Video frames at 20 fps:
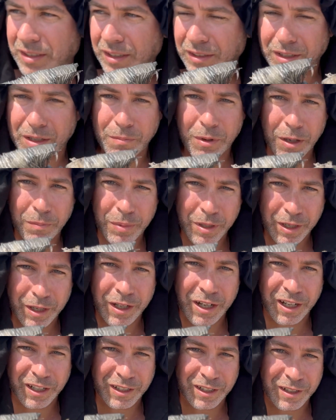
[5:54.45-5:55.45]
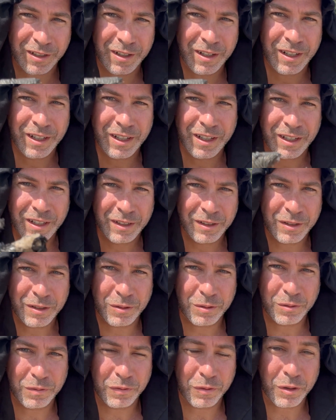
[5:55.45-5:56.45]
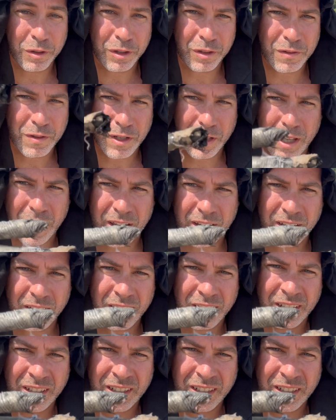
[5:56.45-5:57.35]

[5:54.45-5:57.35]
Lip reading: that they might be connected to 4th of July